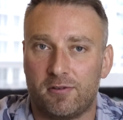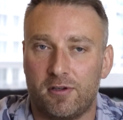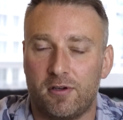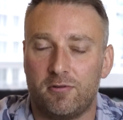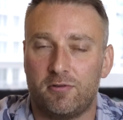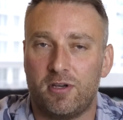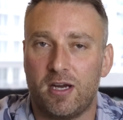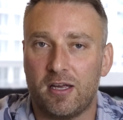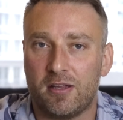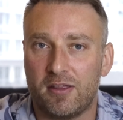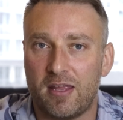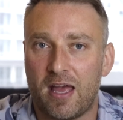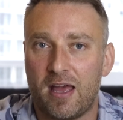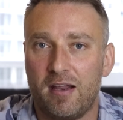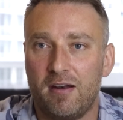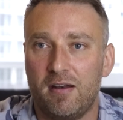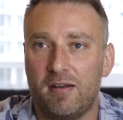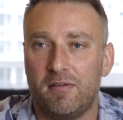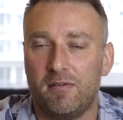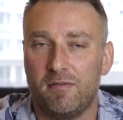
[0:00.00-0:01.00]
So check
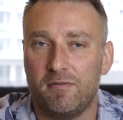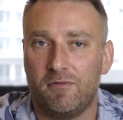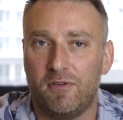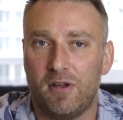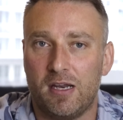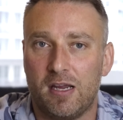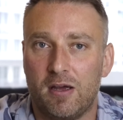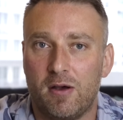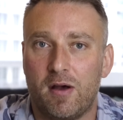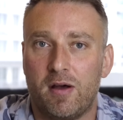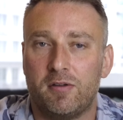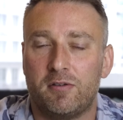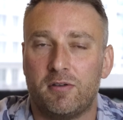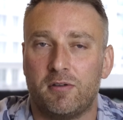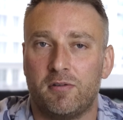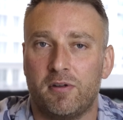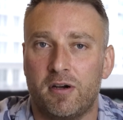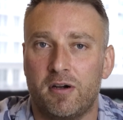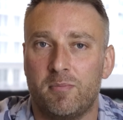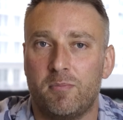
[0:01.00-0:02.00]
that video out to
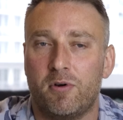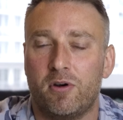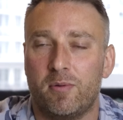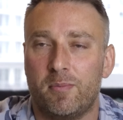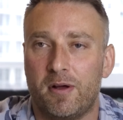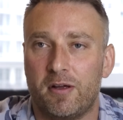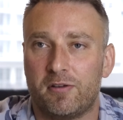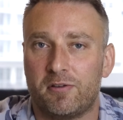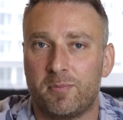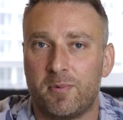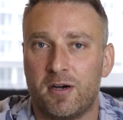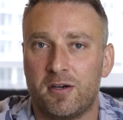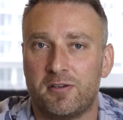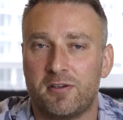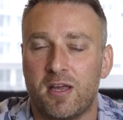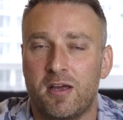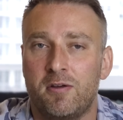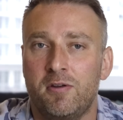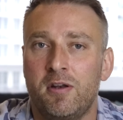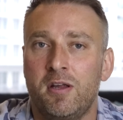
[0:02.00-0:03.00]
learn more about Smart
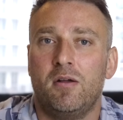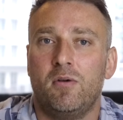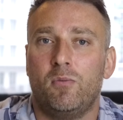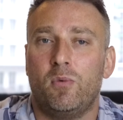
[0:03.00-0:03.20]
Scout.